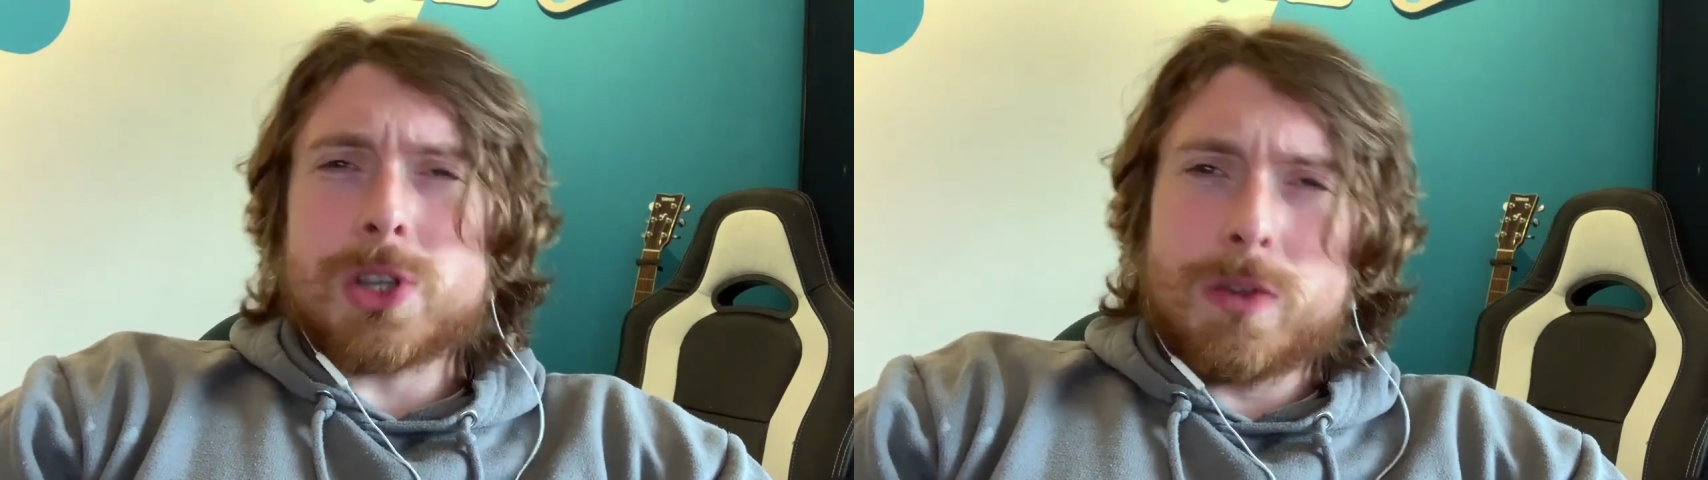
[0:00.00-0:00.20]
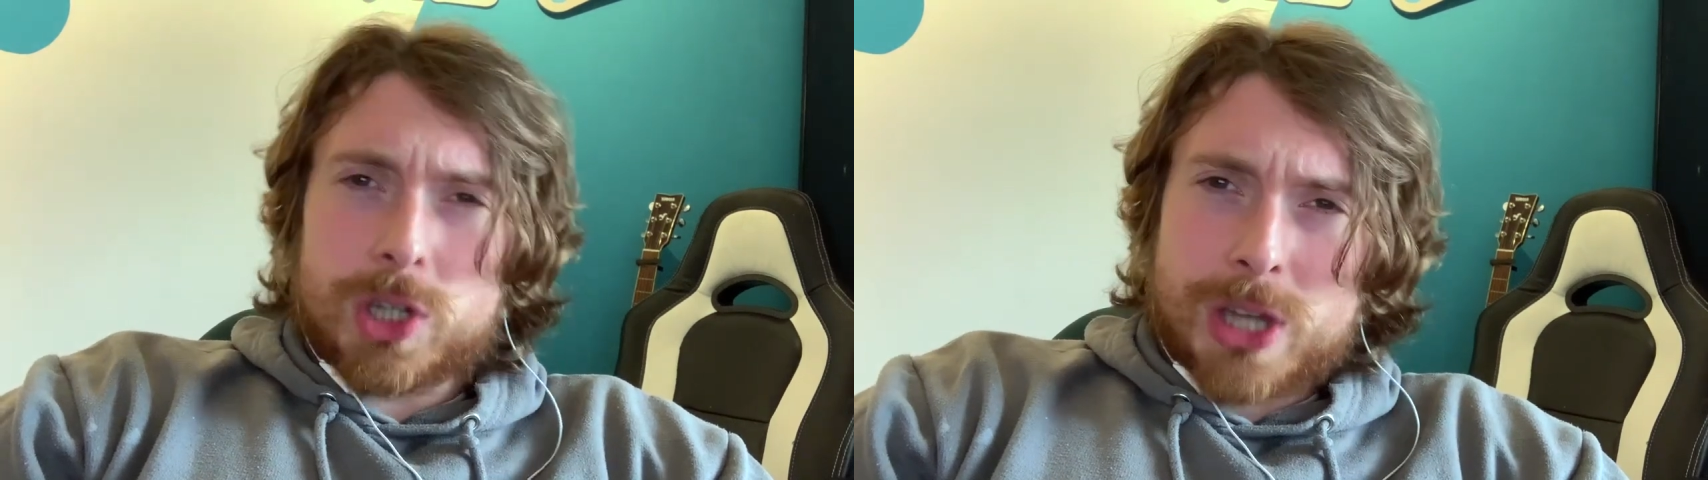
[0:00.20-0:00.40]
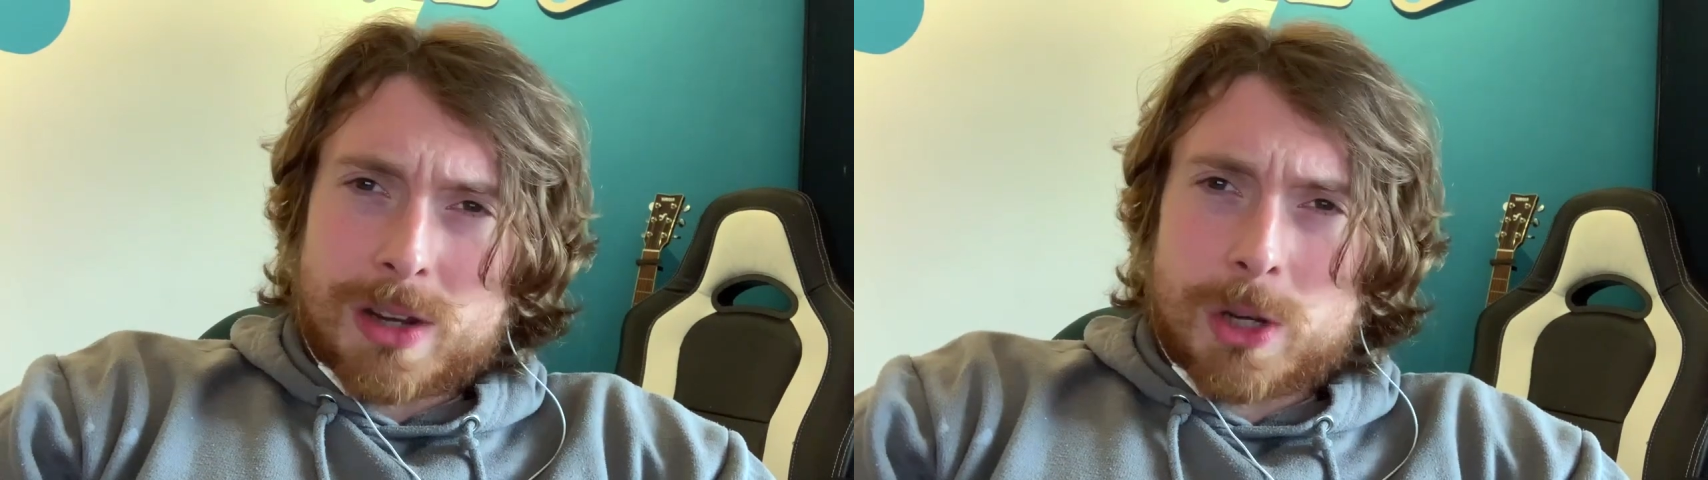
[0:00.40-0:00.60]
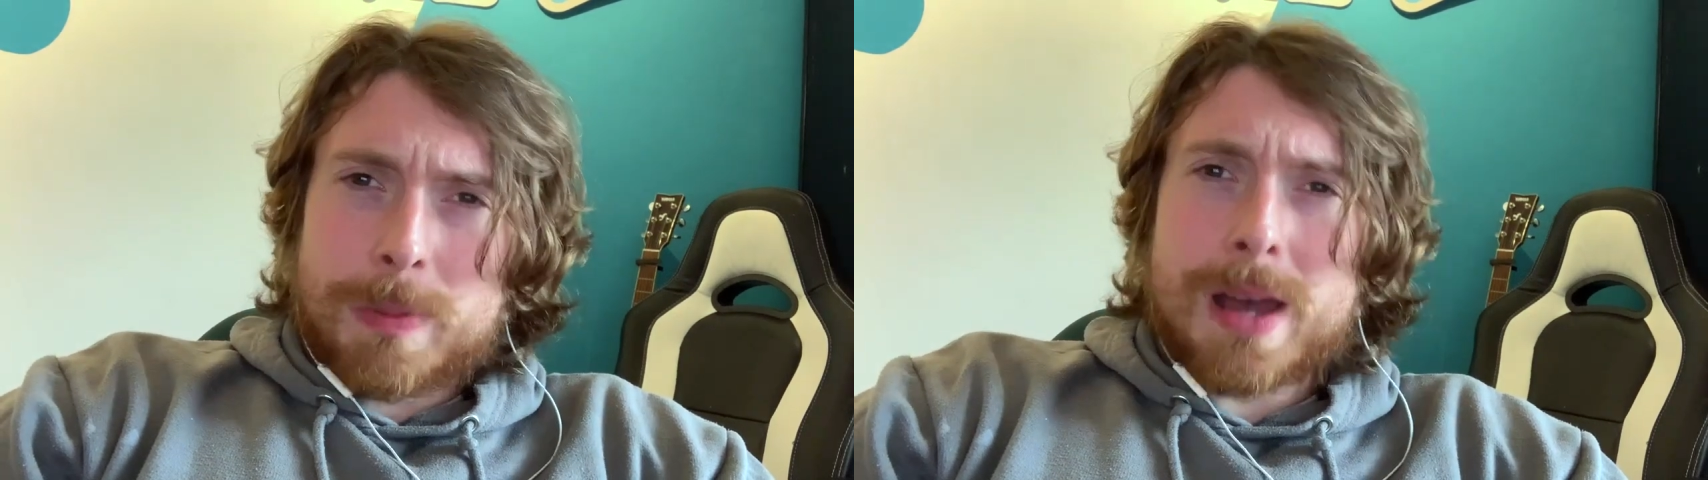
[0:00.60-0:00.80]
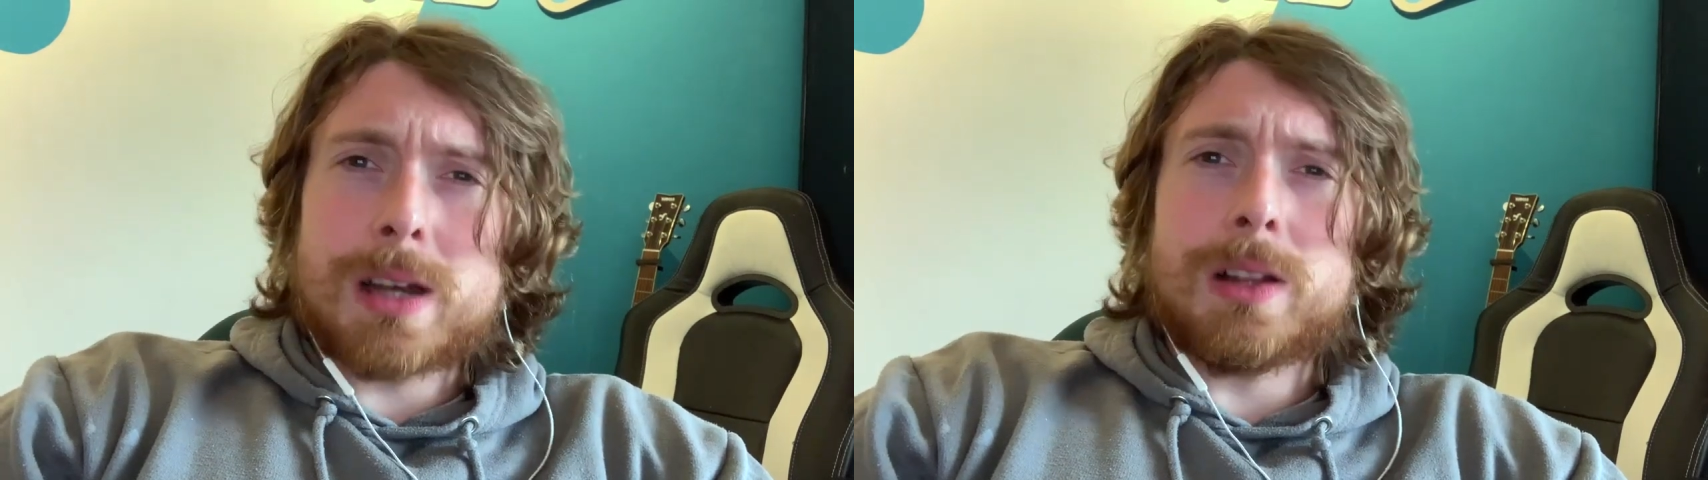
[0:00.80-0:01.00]
overshadowed
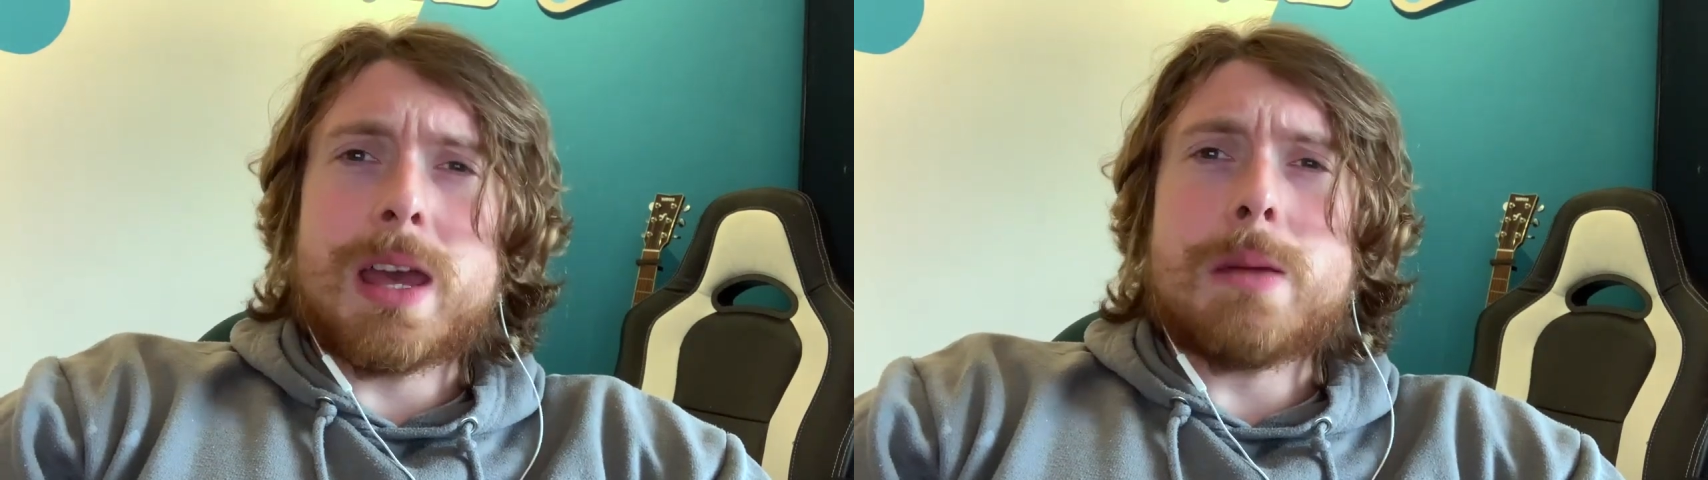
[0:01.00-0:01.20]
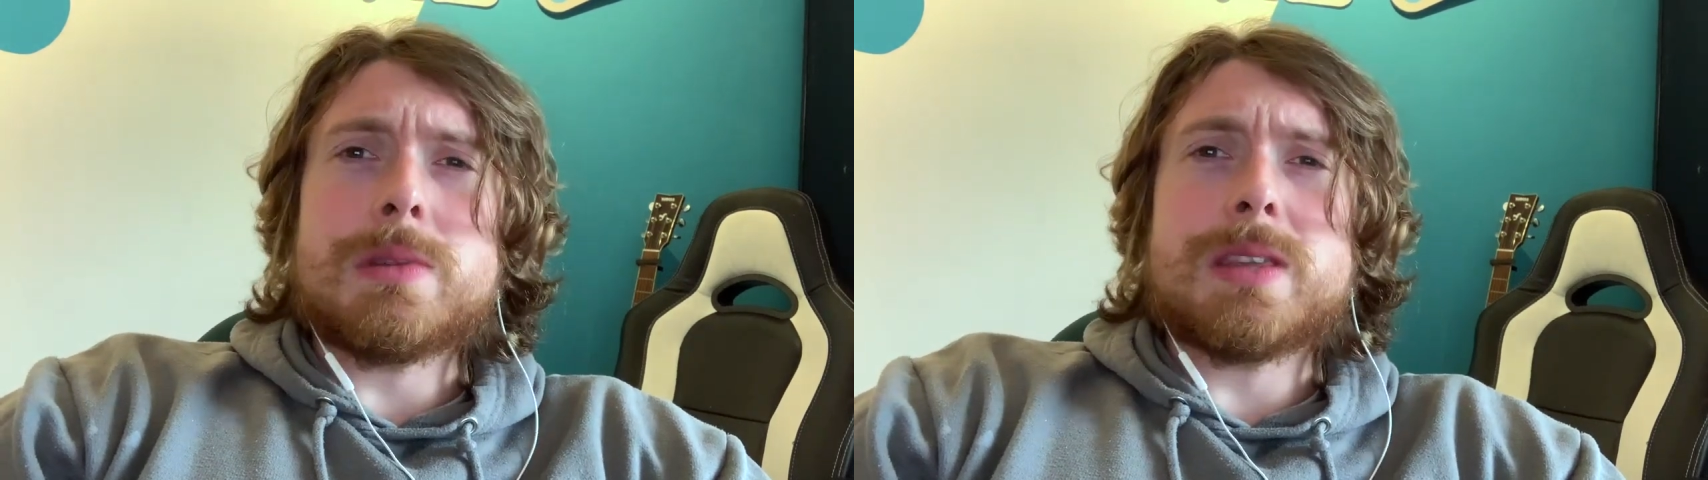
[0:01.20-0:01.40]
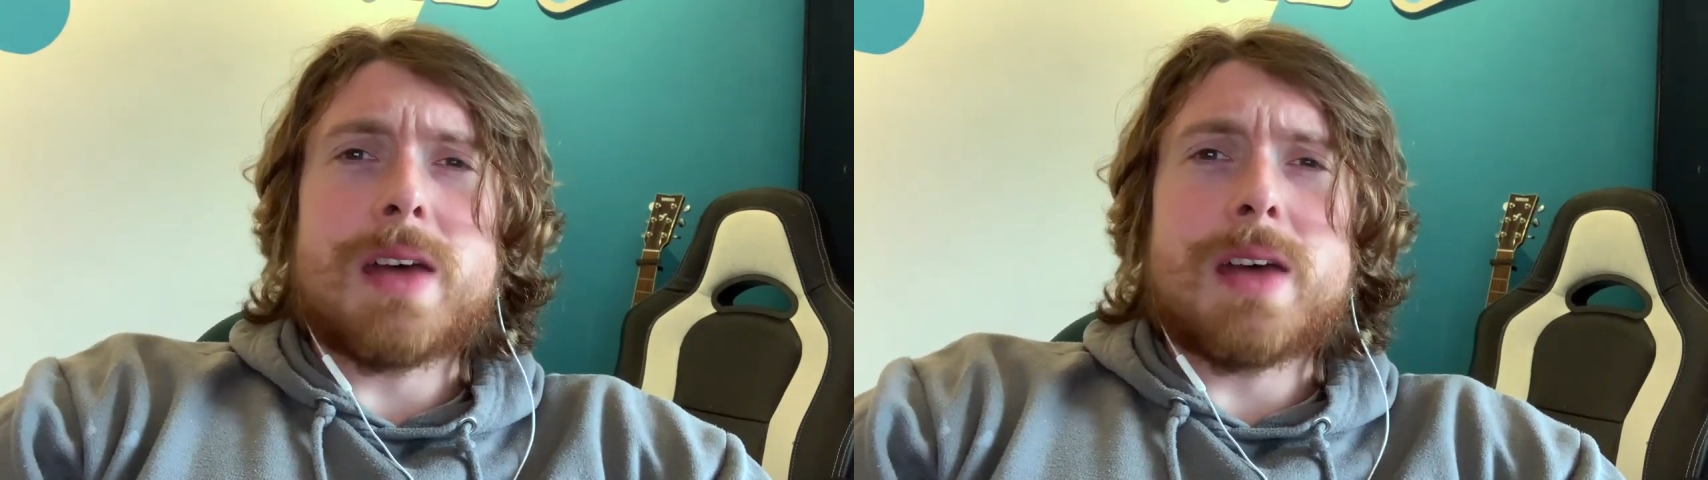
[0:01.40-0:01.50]
by claims